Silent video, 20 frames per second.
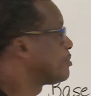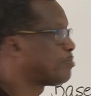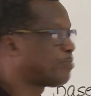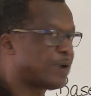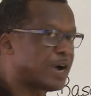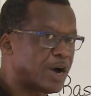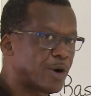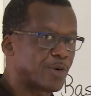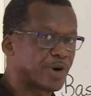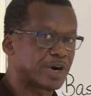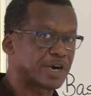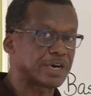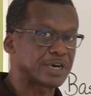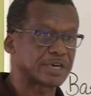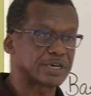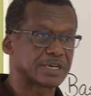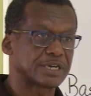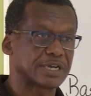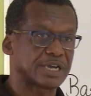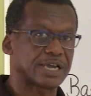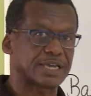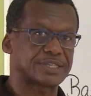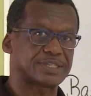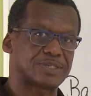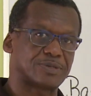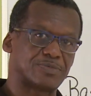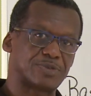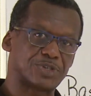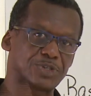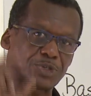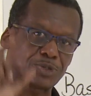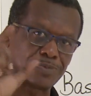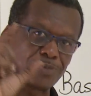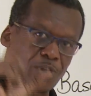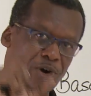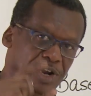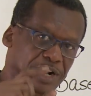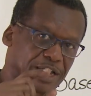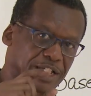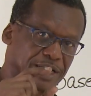The power has to be
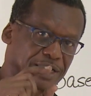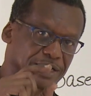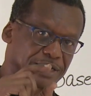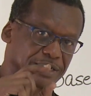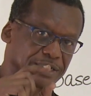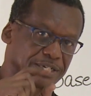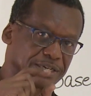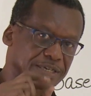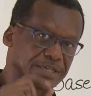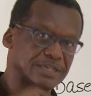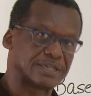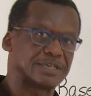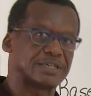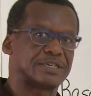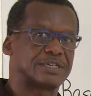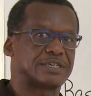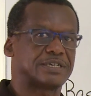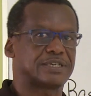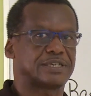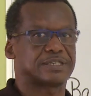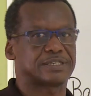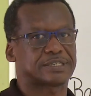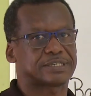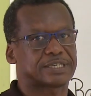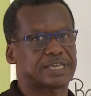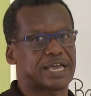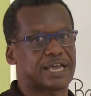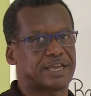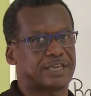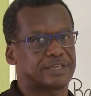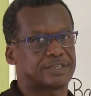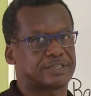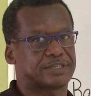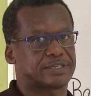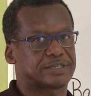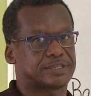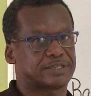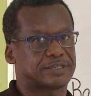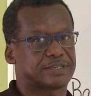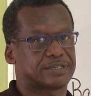smaller in
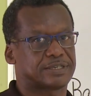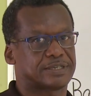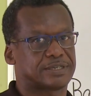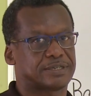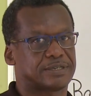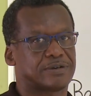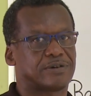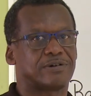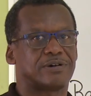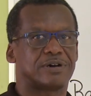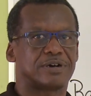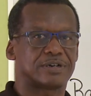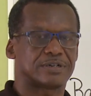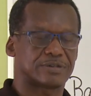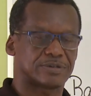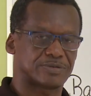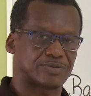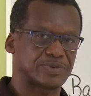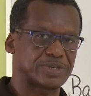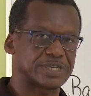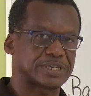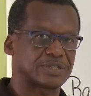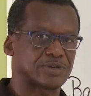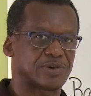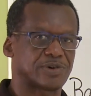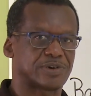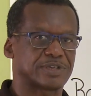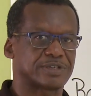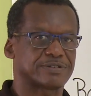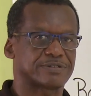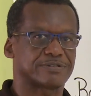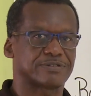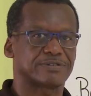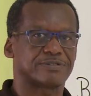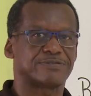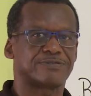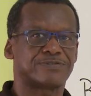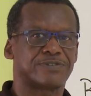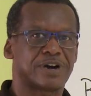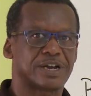size, or we can call it
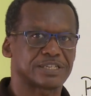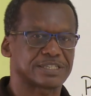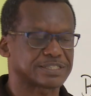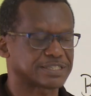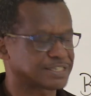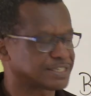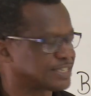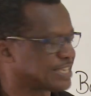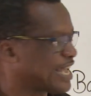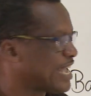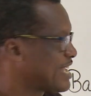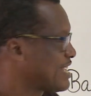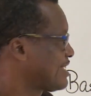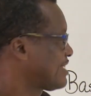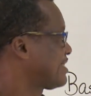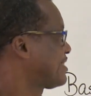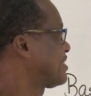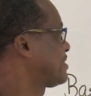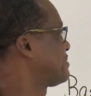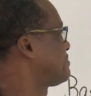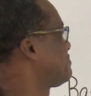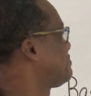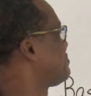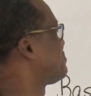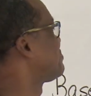font size.